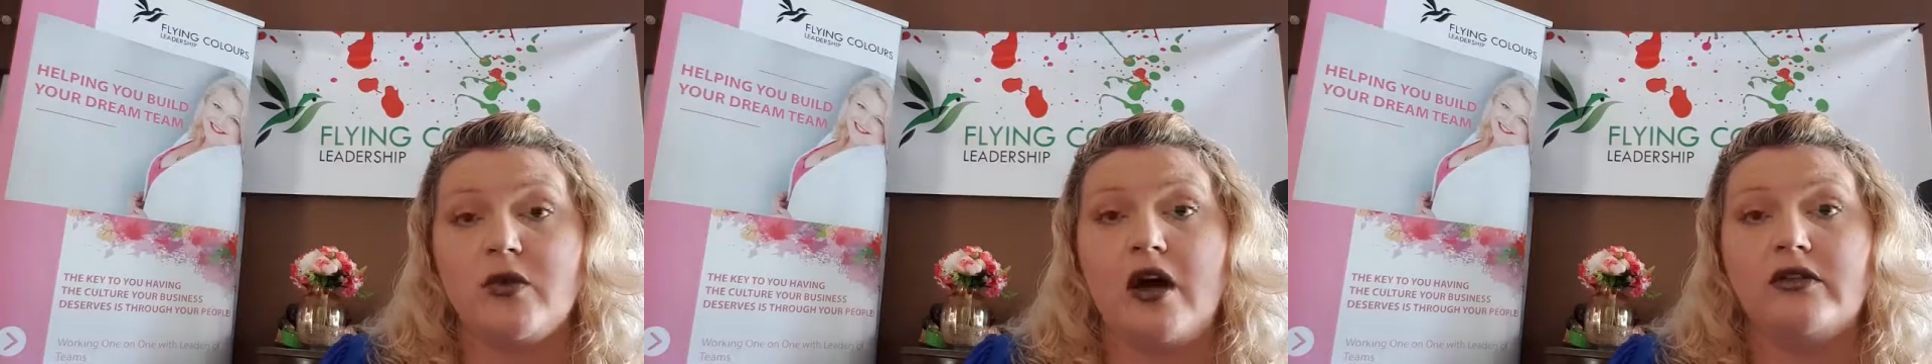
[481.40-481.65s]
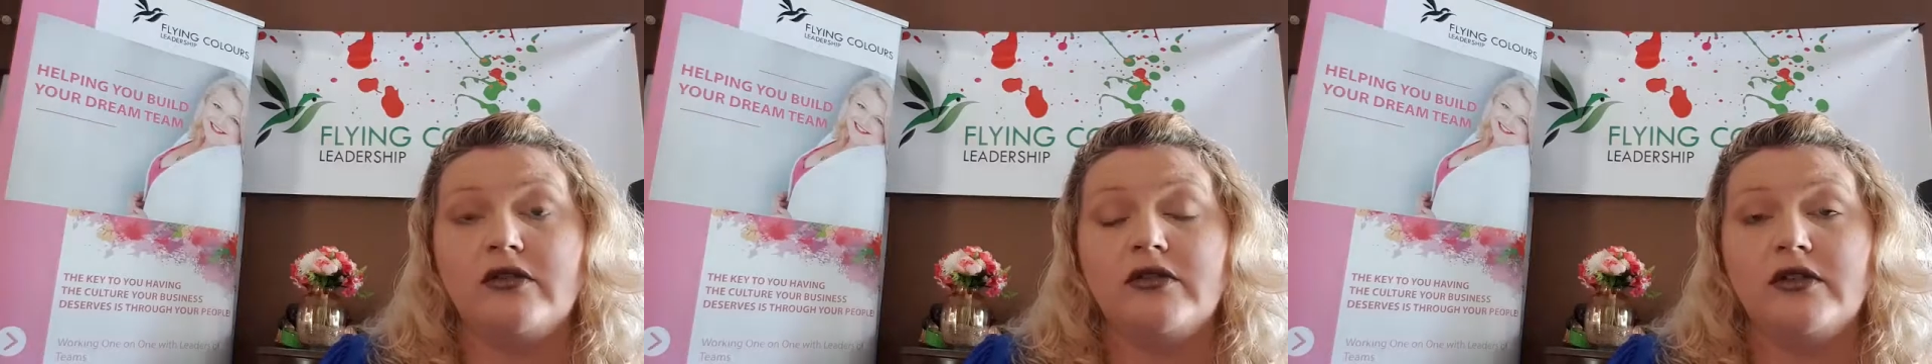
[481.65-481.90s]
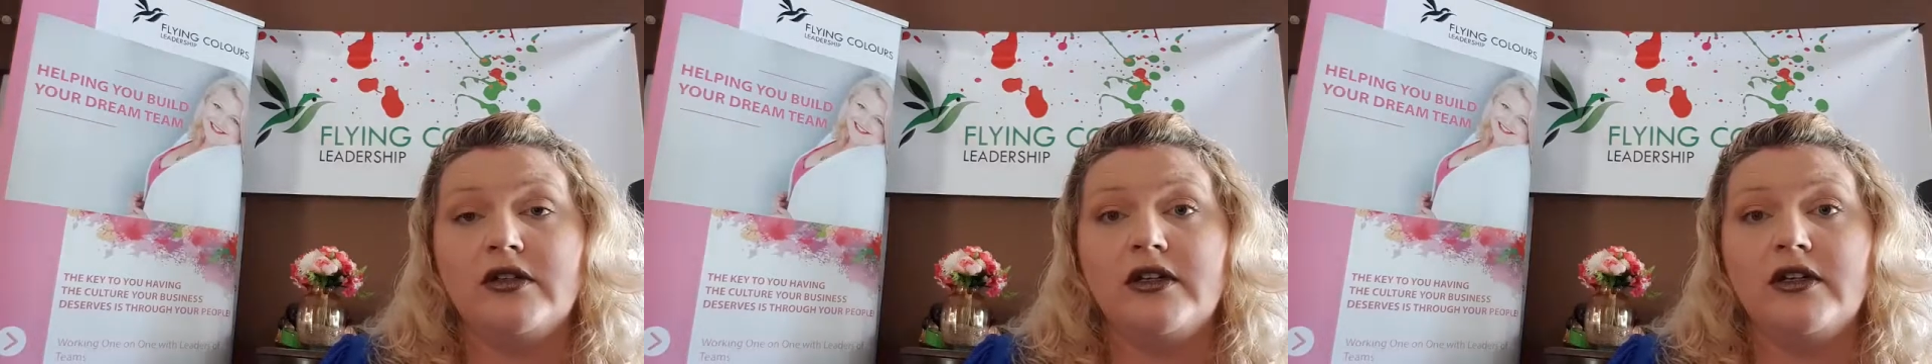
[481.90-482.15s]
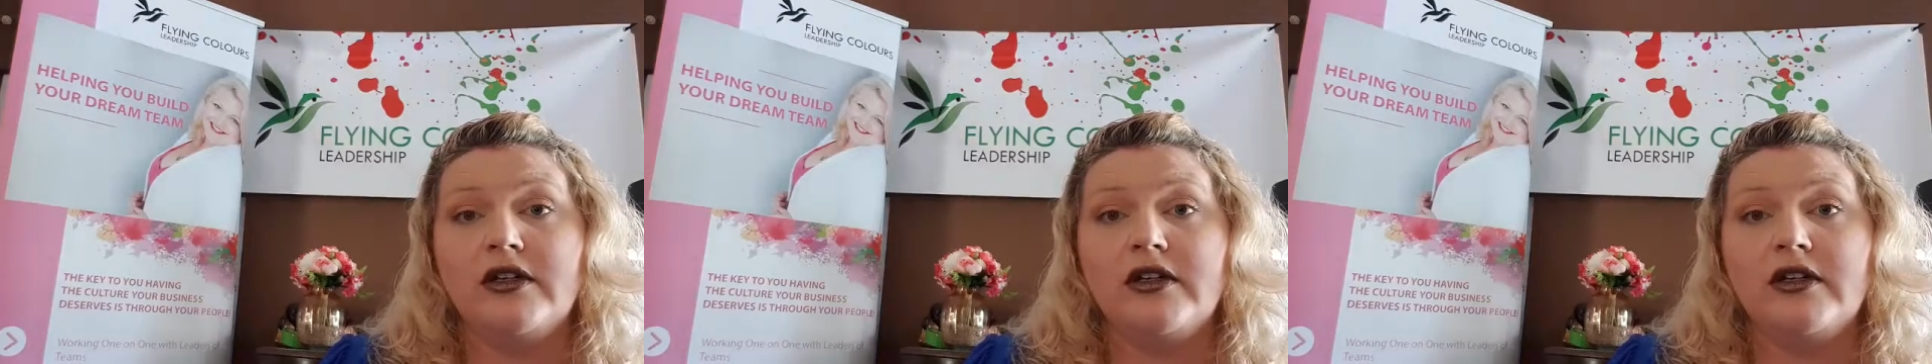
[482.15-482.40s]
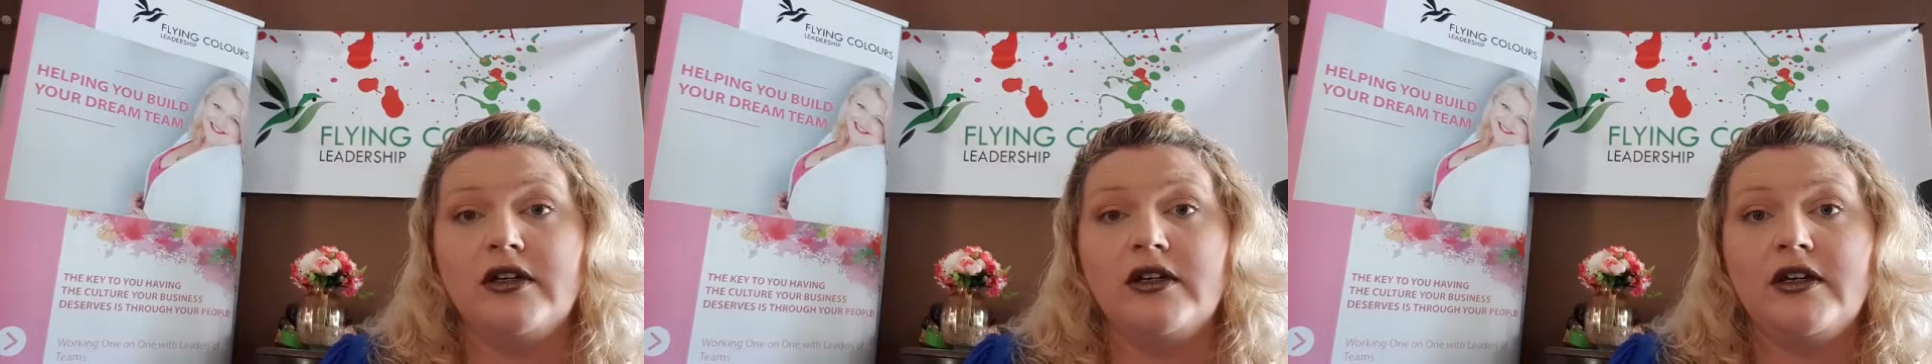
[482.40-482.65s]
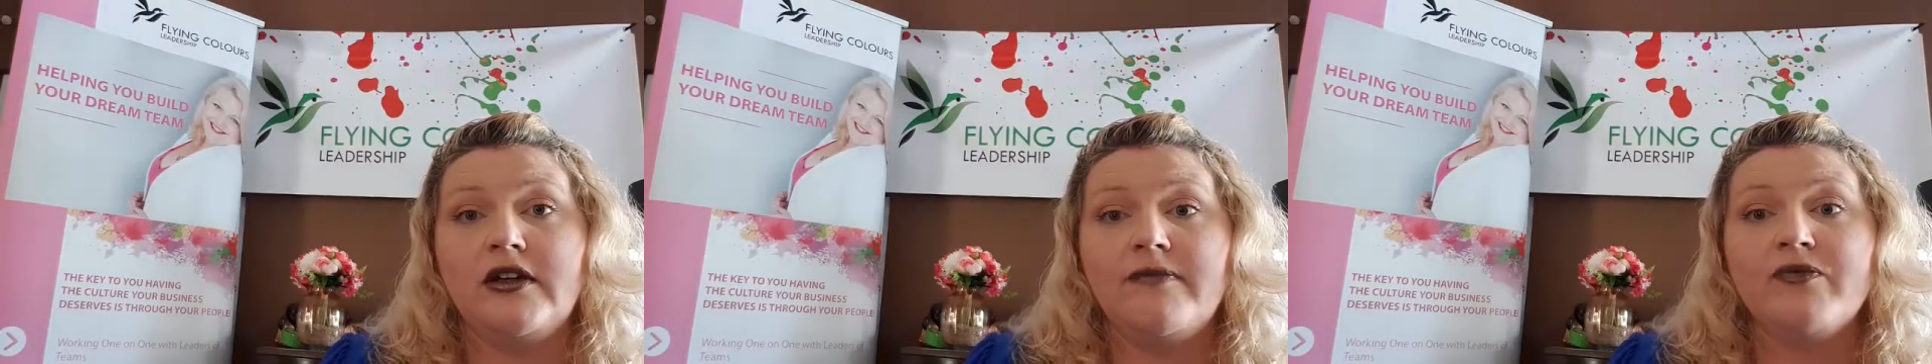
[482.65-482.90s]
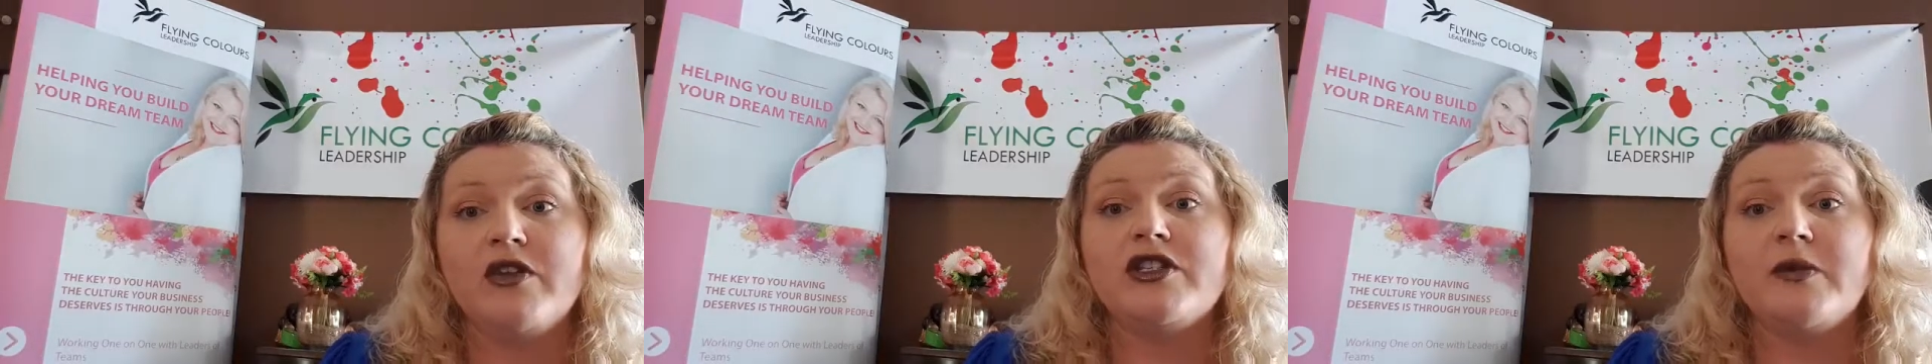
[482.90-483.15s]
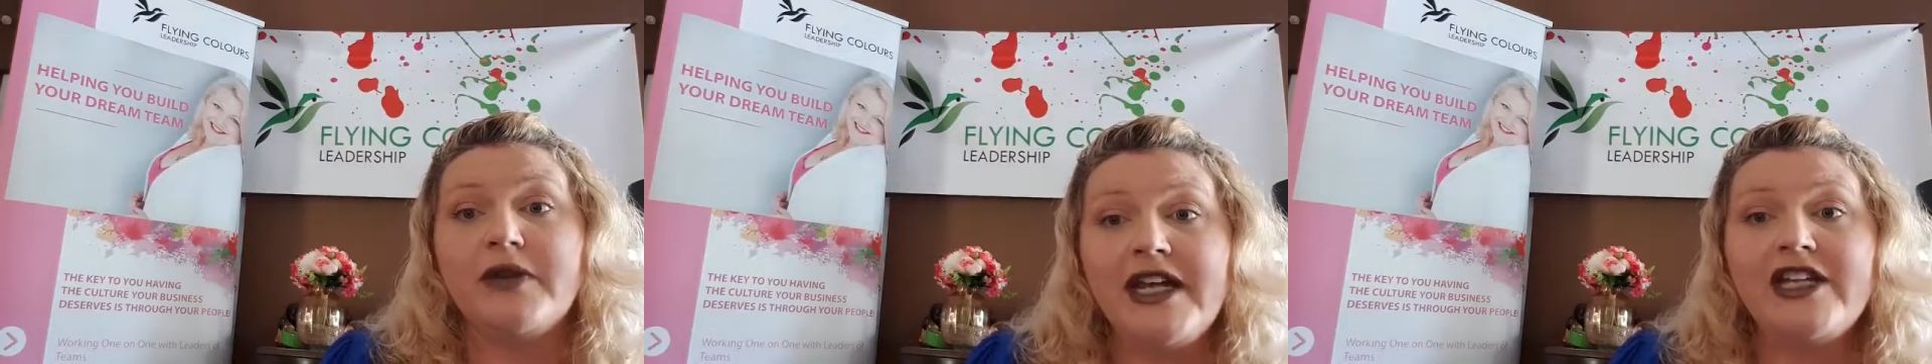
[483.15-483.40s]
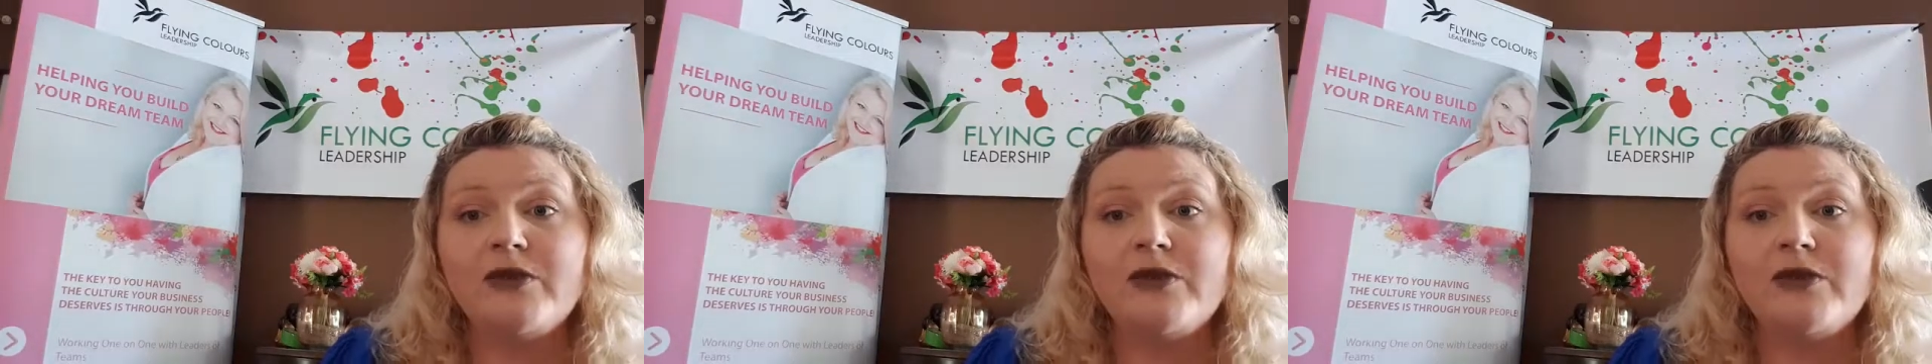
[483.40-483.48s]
well. So we need